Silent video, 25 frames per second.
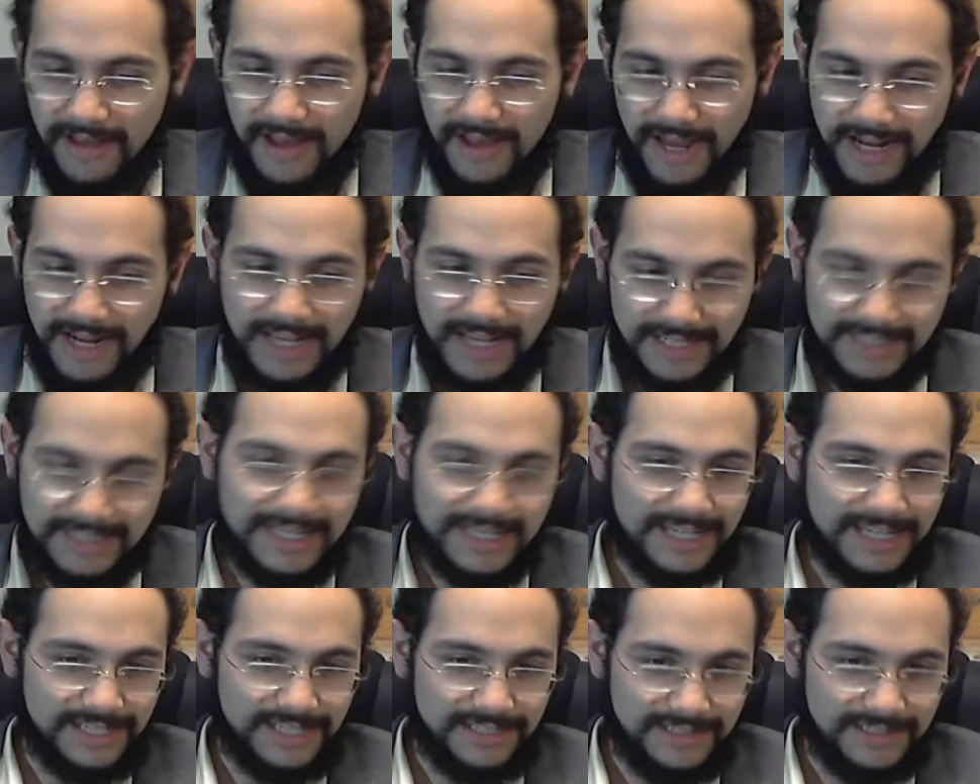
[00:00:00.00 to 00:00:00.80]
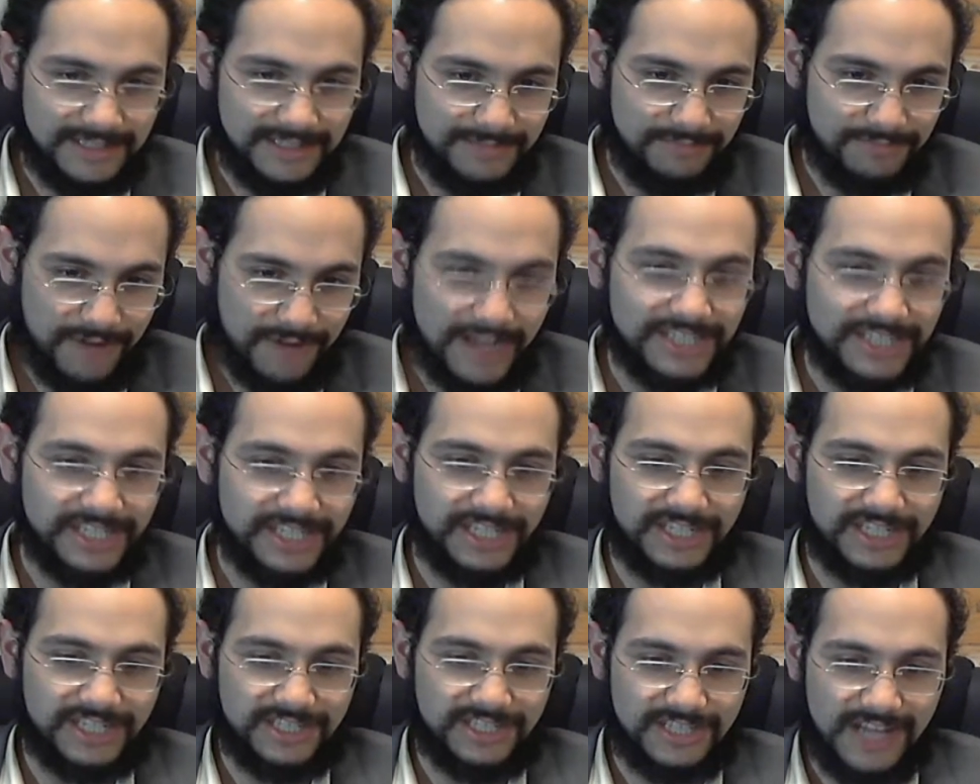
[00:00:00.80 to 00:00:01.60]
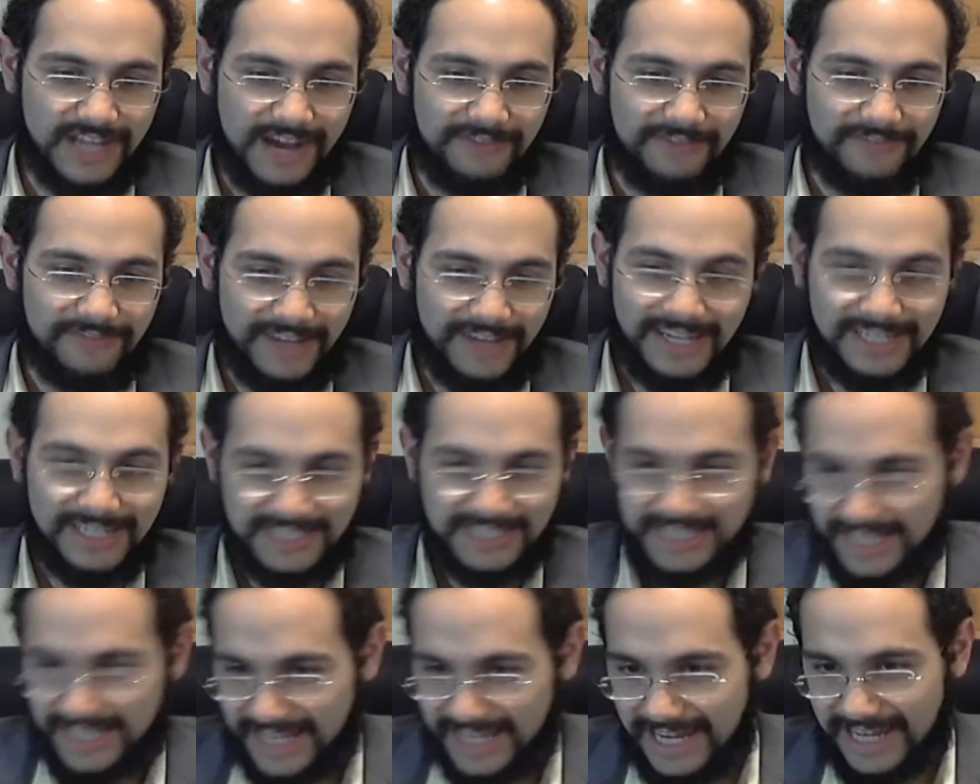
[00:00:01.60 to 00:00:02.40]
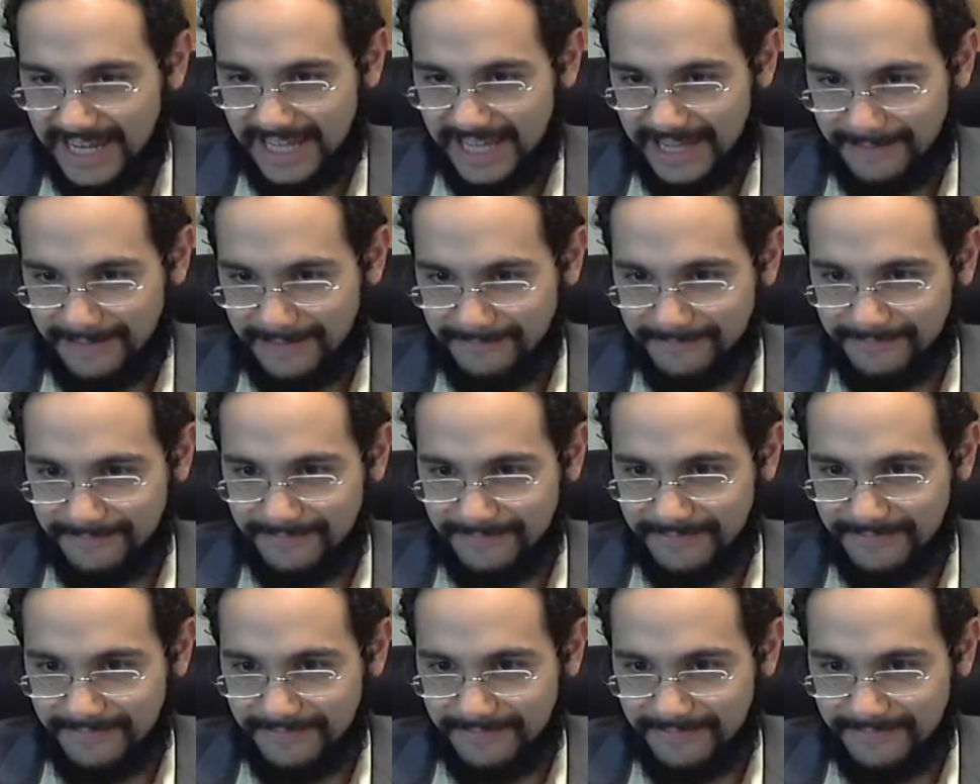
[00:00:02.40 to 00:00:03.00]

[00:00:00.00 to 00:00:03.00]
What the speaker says: and has said prejudiced stuff and is an idiot.